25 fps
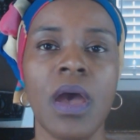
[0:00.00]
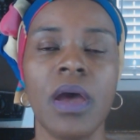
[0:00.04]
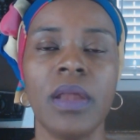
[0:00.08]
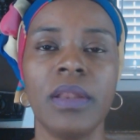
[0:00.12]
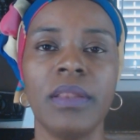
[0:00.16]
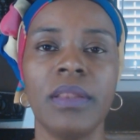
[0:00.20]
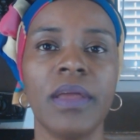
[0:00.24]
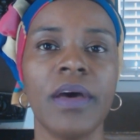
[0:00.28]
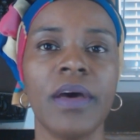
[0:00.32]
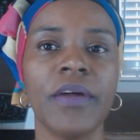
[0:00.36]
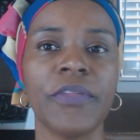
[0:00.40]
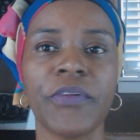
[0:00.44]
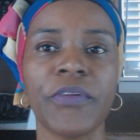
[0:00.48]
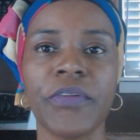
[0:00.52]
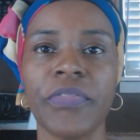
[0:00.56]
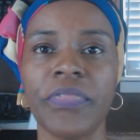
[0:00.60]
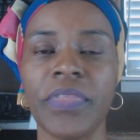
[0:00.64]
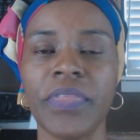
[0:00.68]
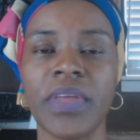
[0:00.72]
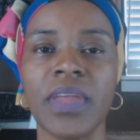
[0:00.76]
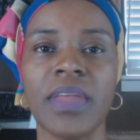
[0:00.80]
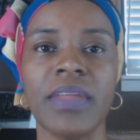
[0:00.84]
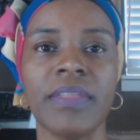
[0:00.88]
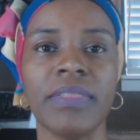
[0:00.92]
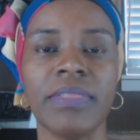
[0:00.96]
Another
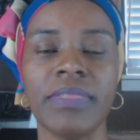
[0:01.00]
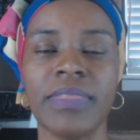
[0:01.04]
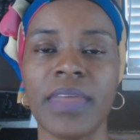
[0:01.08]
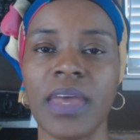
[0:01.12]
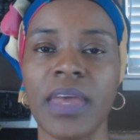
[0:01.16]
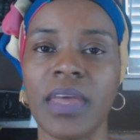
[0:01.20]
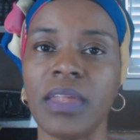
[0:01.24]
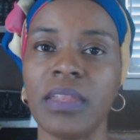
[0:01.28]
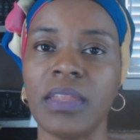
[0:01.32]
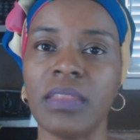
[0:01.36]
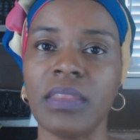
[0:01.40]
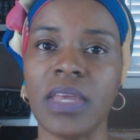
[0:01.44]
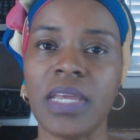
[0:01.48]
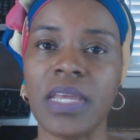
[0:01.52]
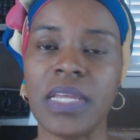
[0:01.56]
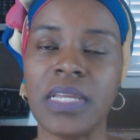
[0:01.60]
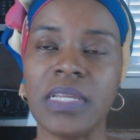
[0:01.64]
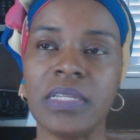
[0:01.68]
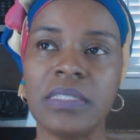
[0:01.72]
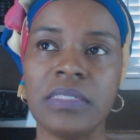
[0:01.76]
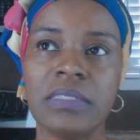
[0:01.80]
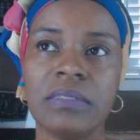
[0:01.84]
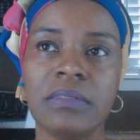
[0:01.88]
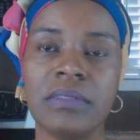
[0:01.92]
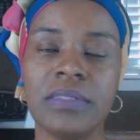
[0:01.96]
thing that
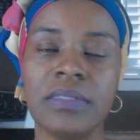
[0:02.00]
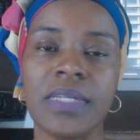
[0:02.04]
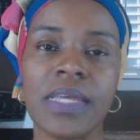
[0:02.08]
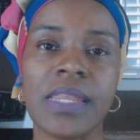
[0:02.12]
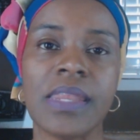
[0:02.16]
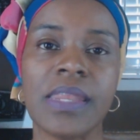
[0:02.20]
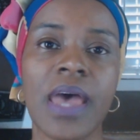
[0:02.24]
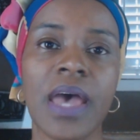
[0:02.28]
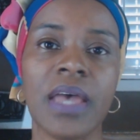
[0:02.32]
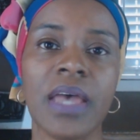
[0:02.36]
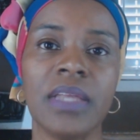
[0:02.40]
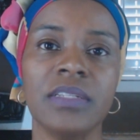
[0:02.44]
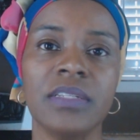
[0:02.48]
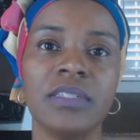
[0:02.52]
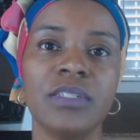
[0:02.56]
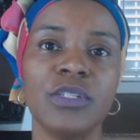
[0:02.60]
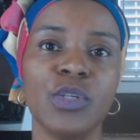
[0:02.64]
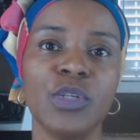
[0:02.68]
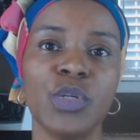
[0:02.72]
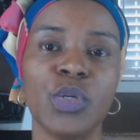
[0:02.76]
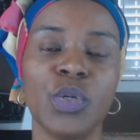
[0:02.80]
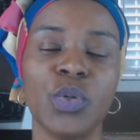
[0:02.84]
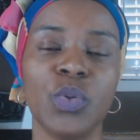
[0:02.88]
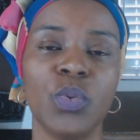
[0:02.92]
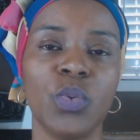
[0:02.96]
they did not
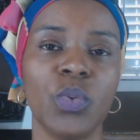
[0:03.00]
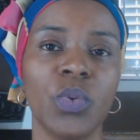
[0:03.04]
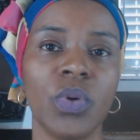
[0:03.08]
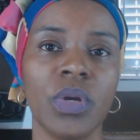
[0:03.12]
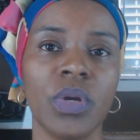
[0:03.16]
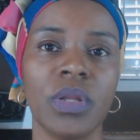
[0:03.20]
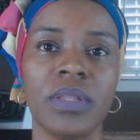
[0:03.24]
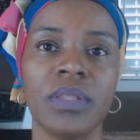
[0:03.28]
do,